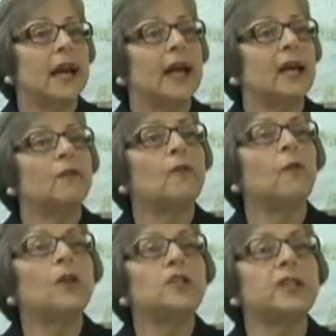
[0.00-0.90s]
And
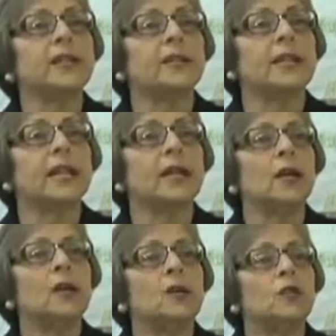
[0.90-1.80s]
unfortunately,
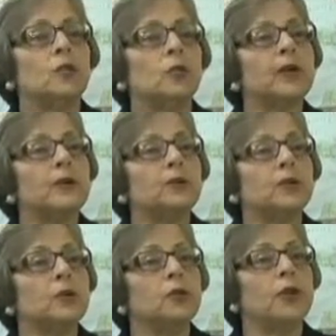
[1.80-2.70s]
the real
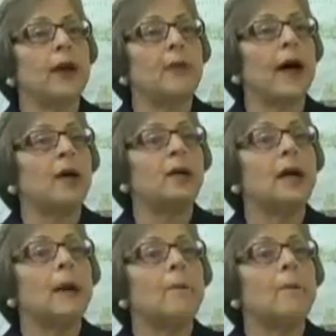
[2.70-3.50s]
truth about